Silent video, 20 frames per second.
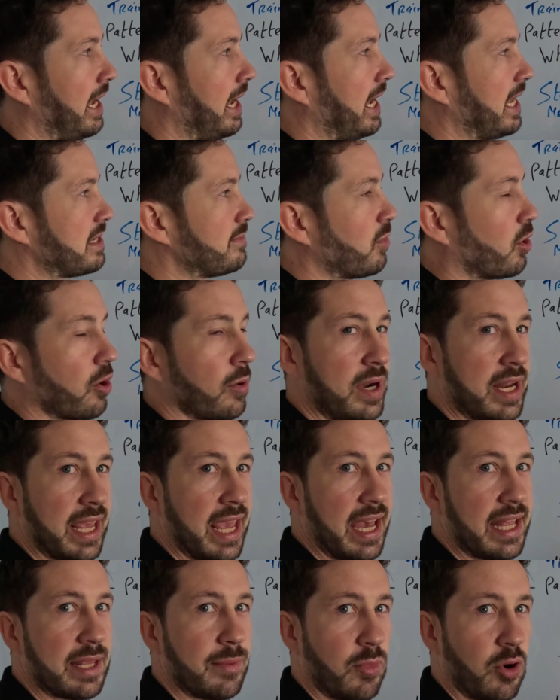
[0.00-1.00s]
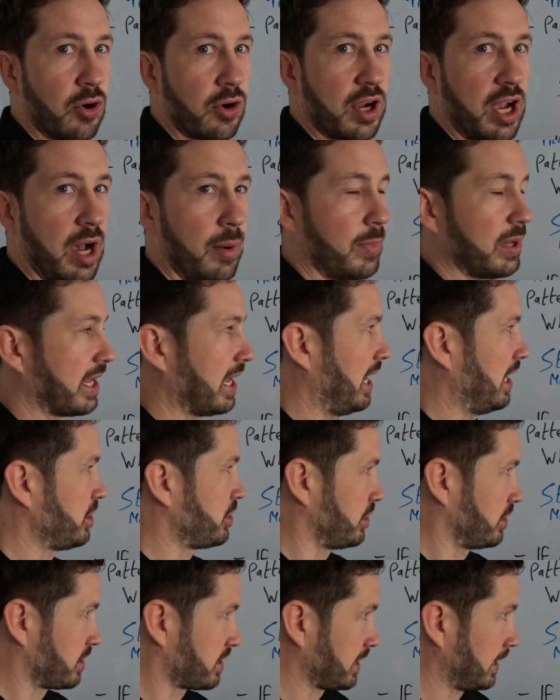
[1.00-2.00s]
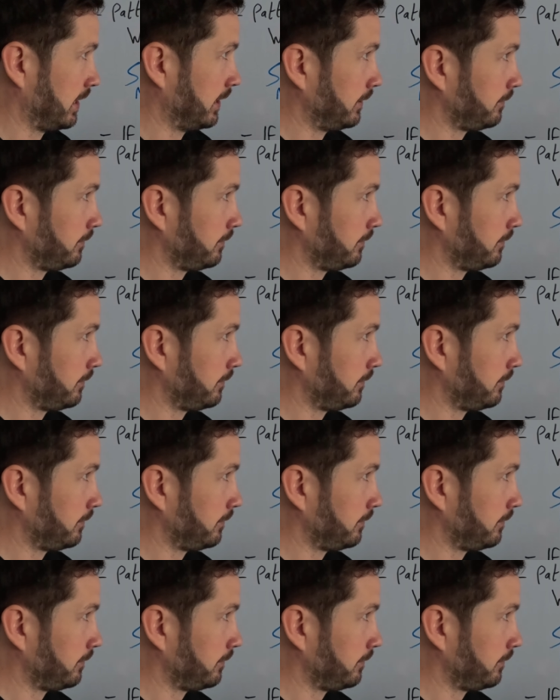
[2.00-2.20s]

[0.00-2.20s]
It's more when you get into more complications.